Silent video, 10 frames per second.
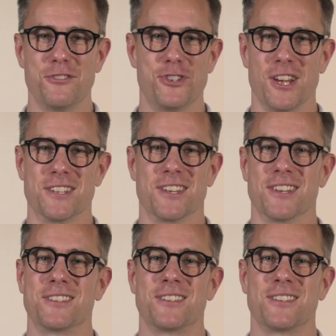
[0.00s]

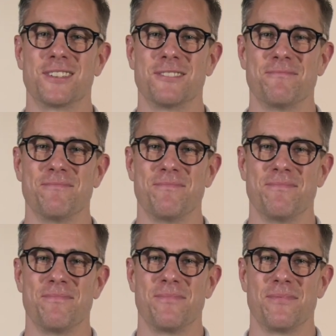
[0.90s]
Jesus.
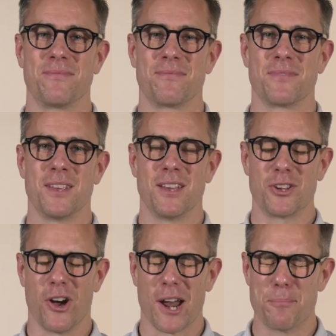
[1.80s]

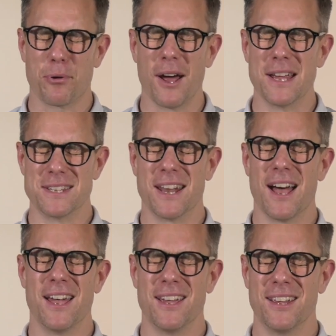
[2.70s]
God, I pray
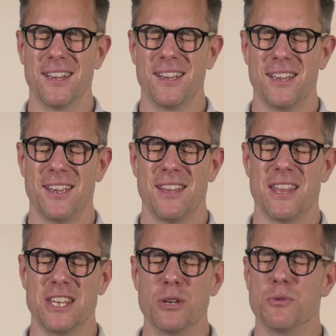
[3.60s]
today
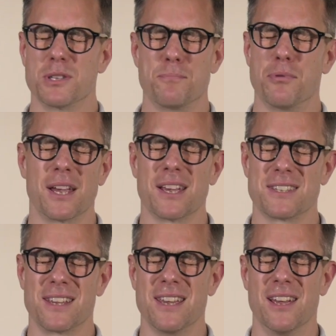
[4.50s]
that you would bring
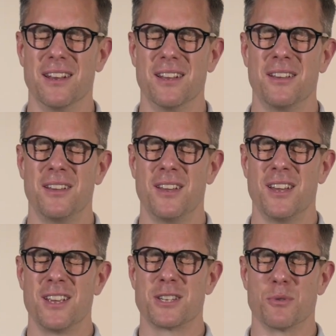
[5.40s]
us again
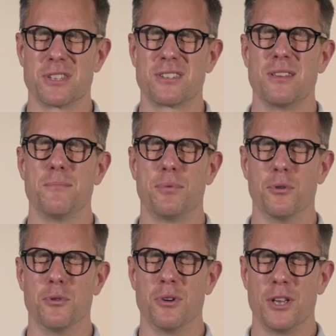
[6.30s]
to a
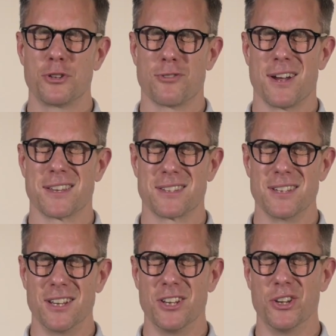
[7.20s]
simple trust
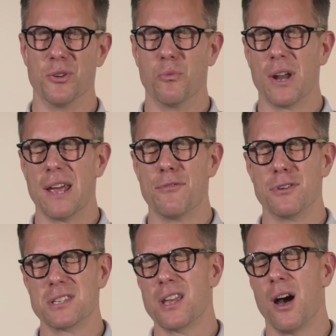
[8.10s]
in you. And whatever
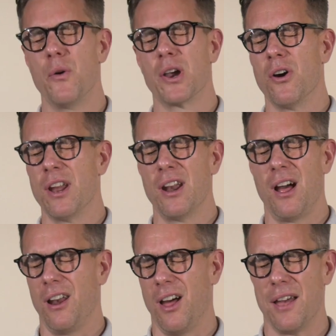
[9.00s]
is going on in
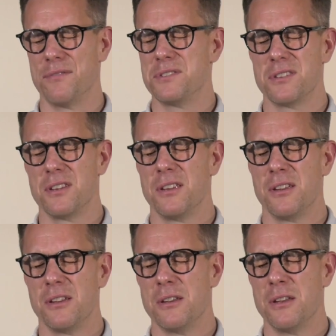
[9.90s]
our lives,
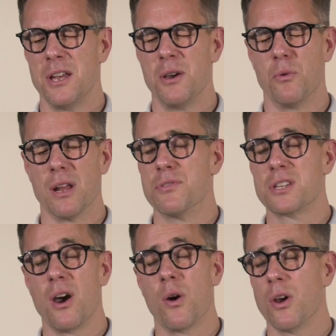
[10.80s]
whatever's
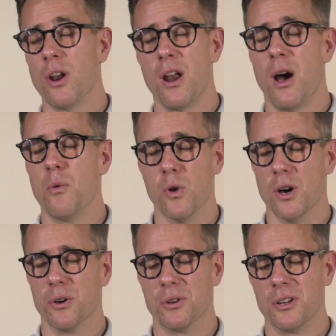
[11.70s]
going on in our
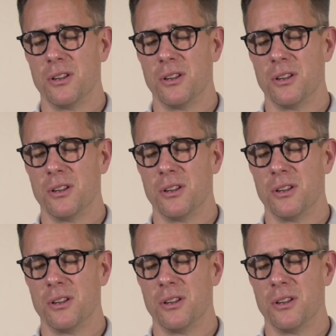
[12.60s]
world,